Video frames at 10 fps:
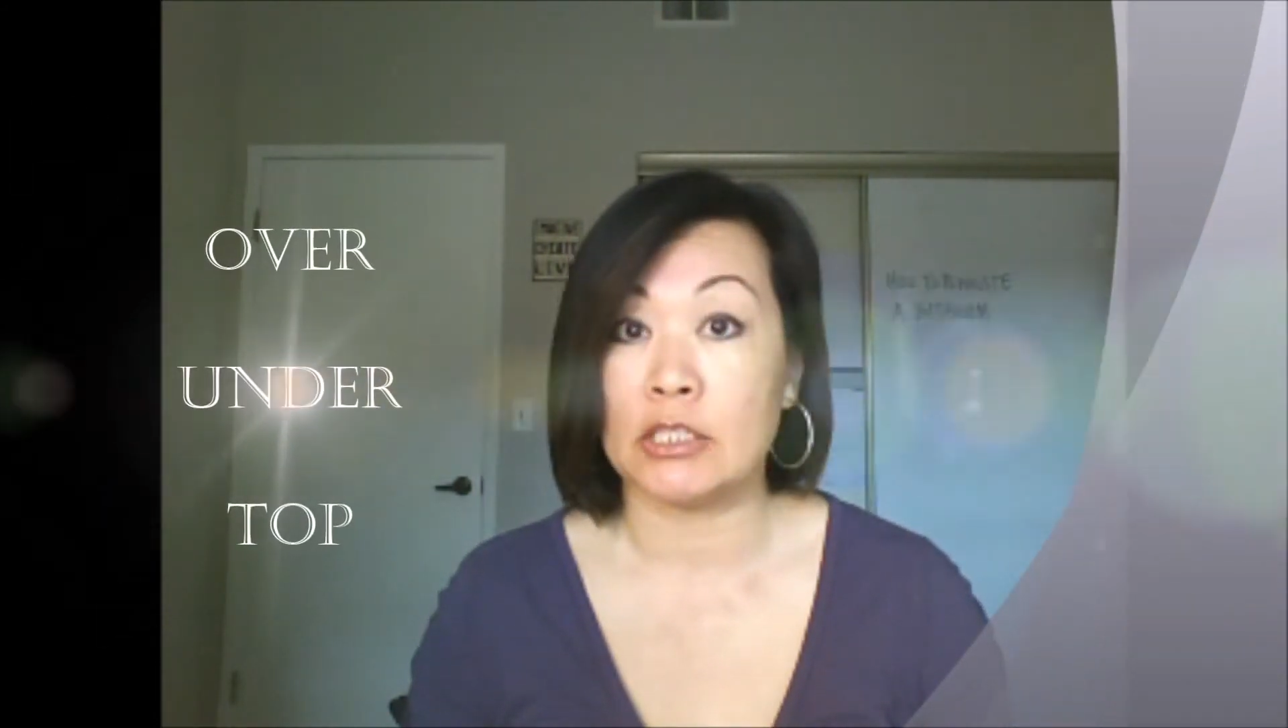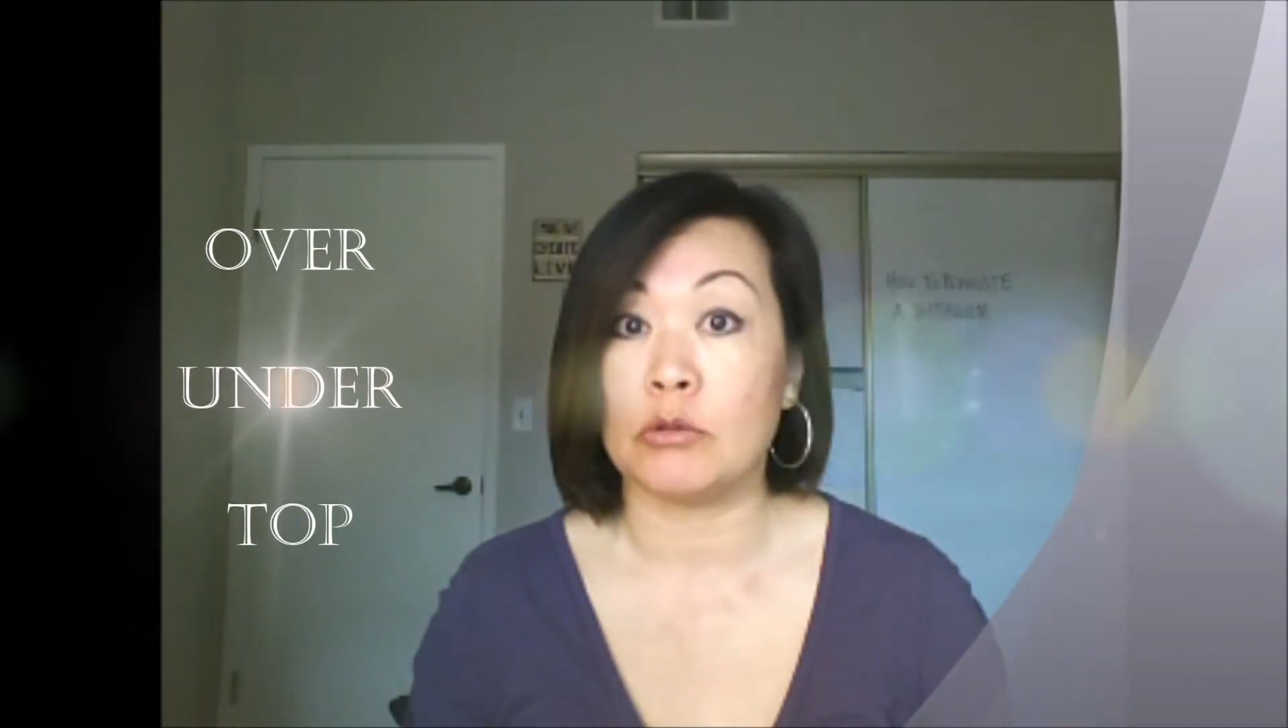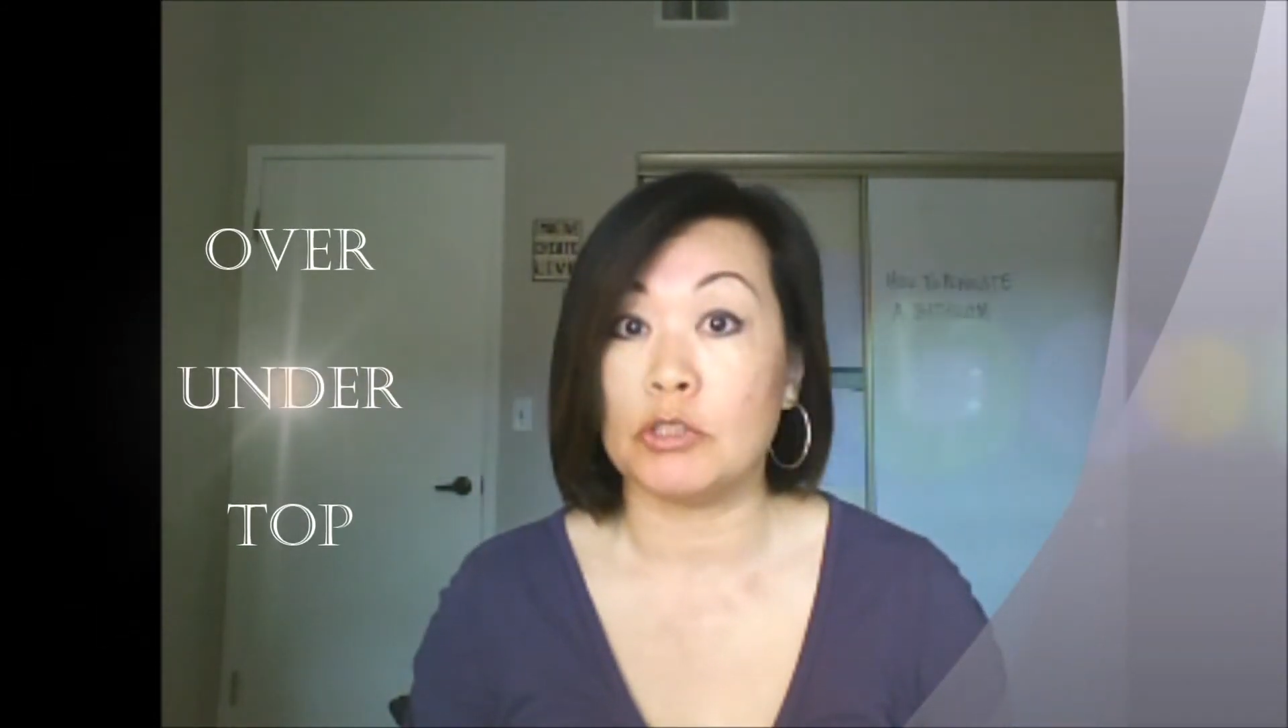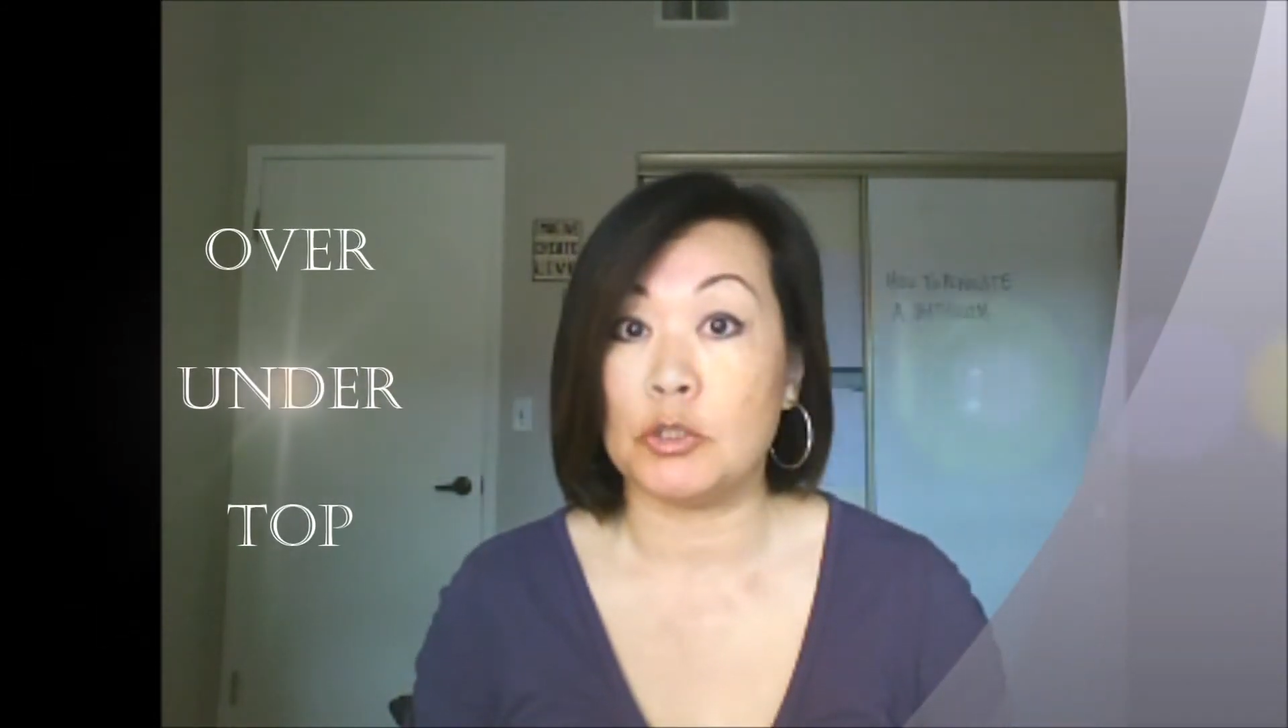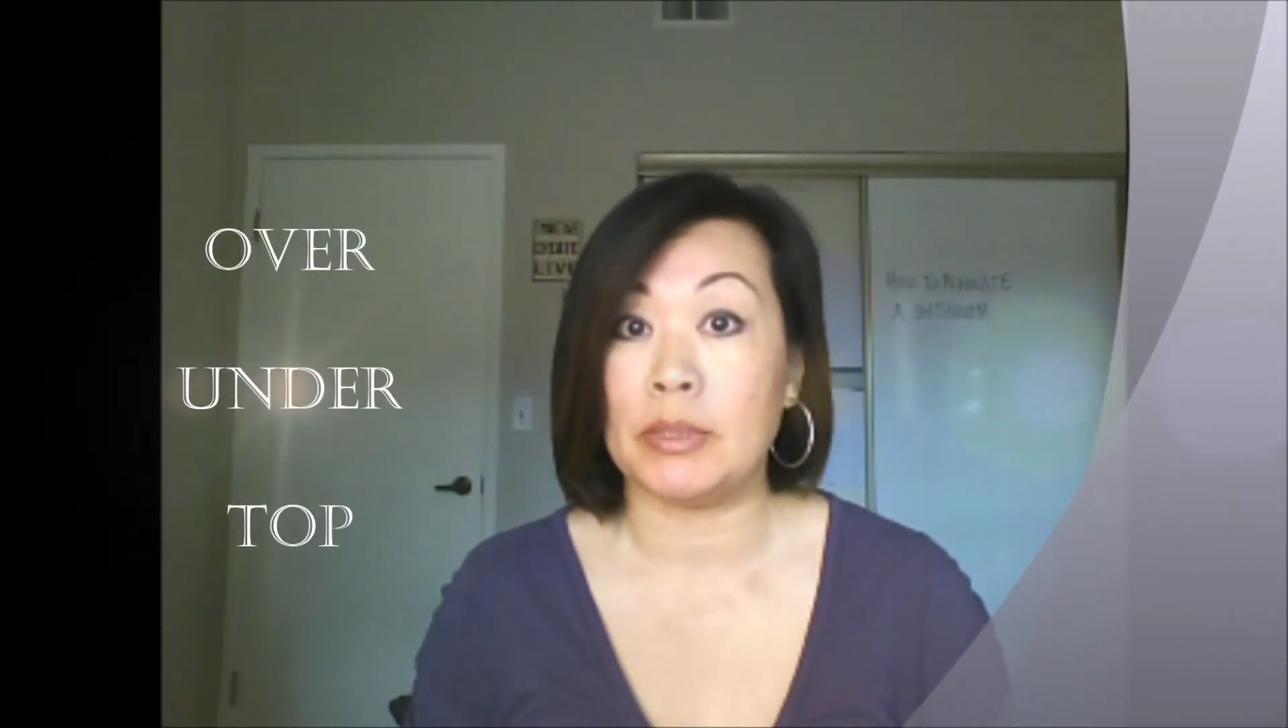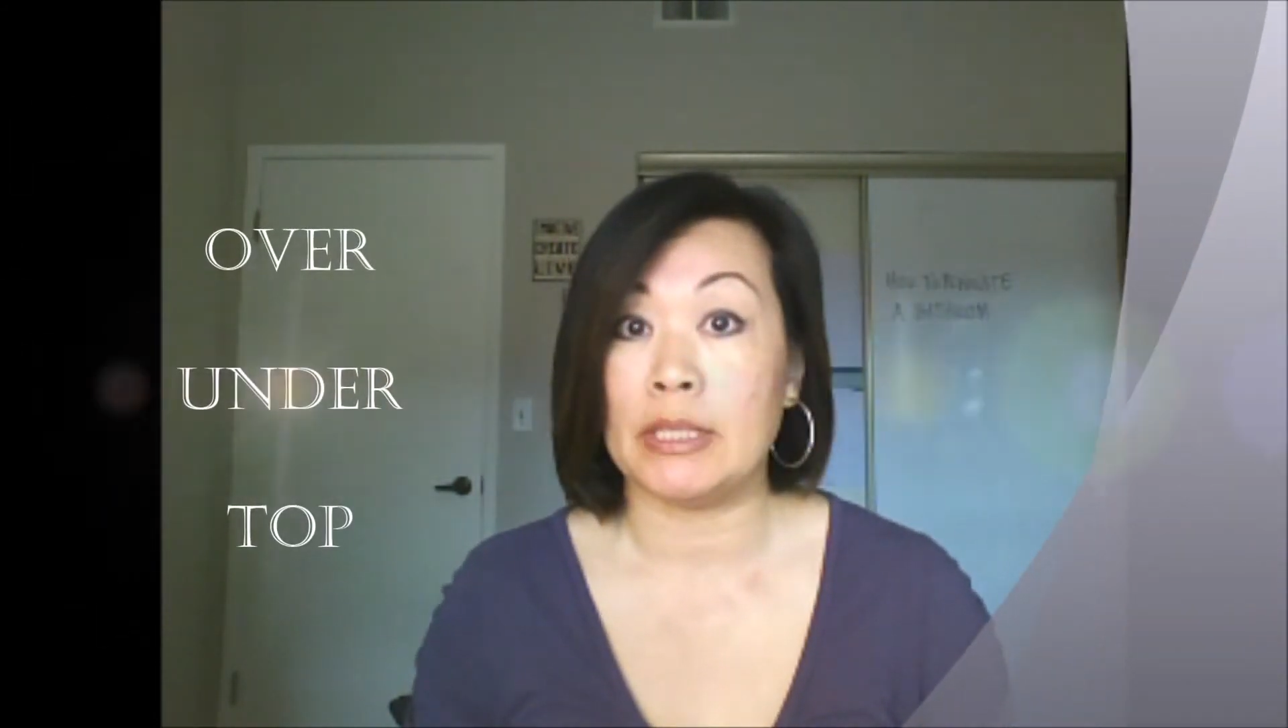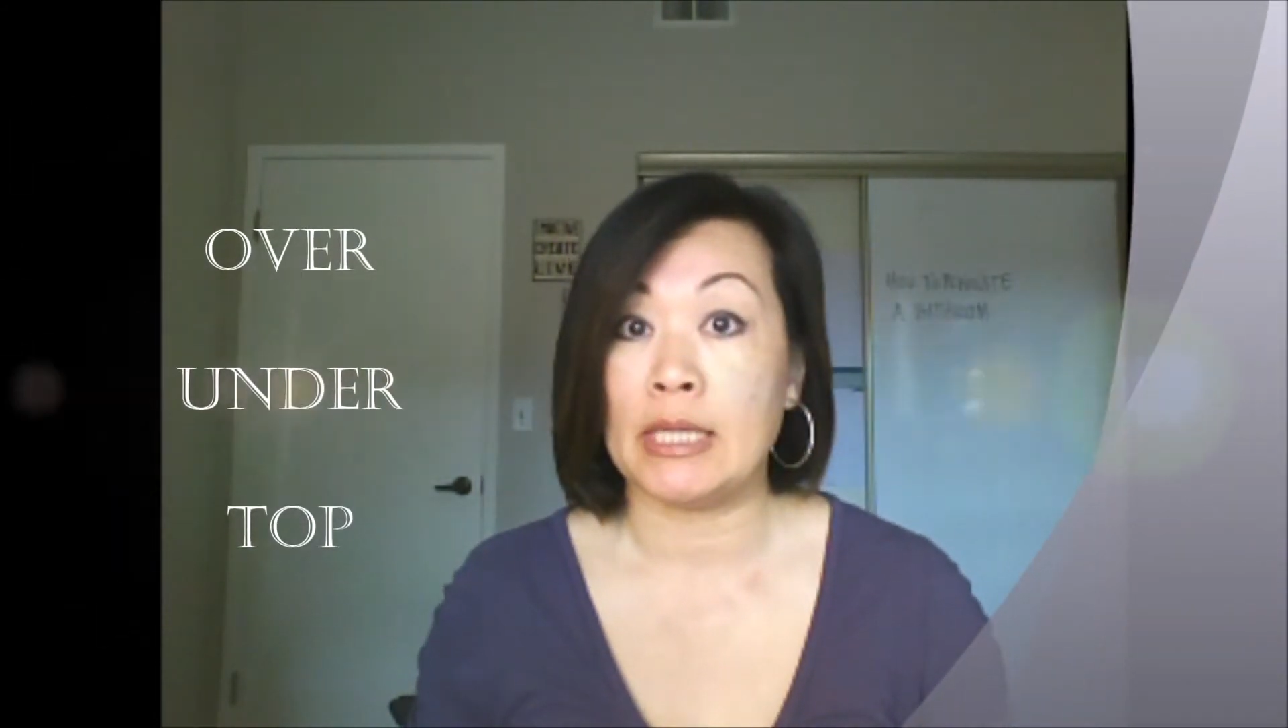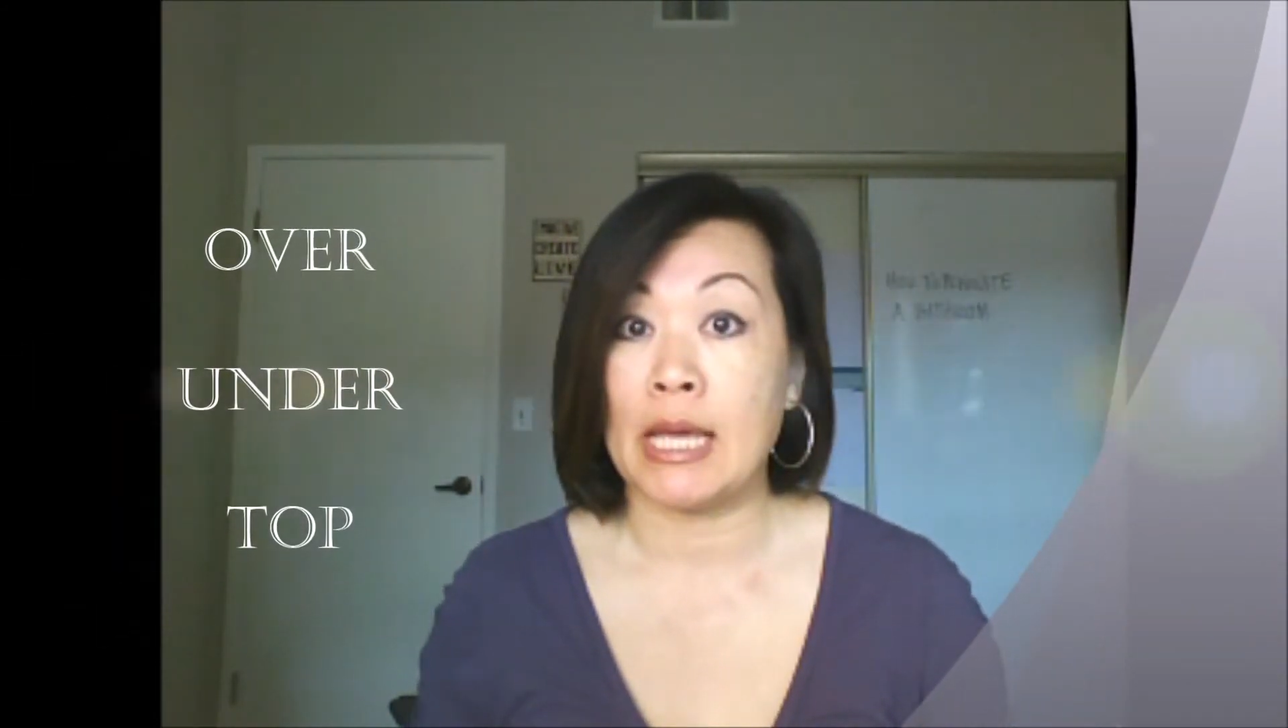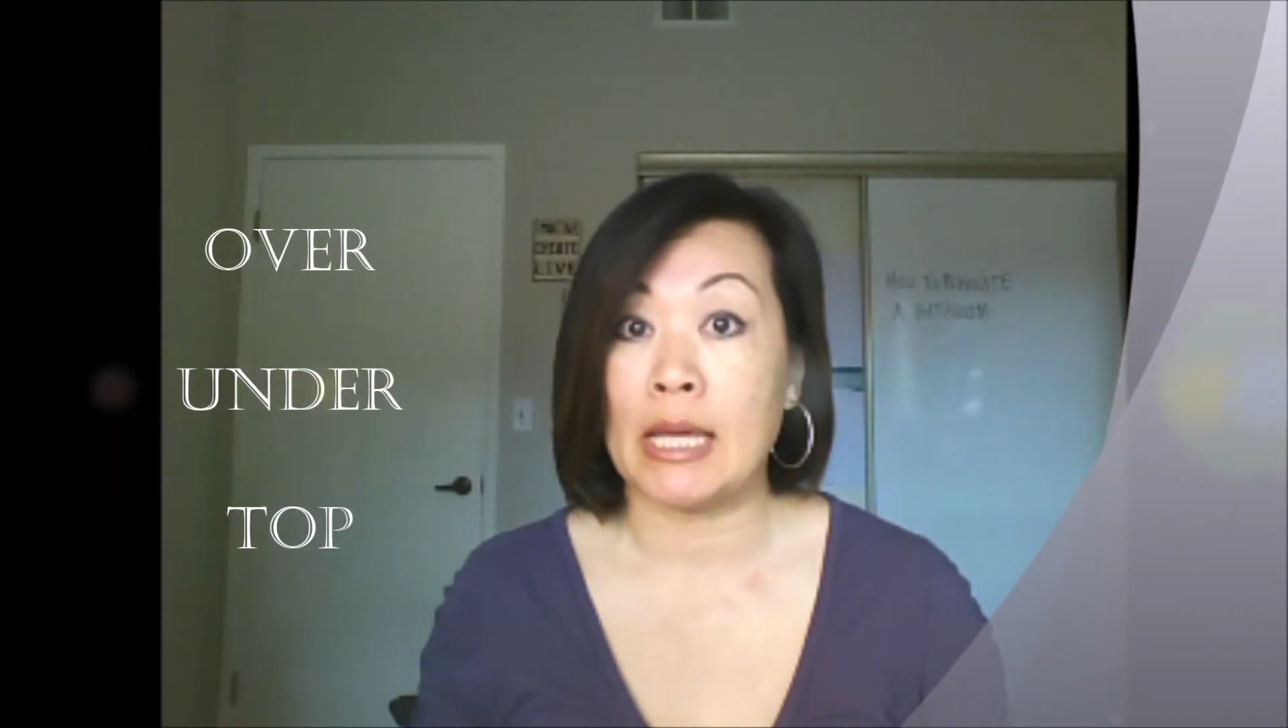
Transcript: going to be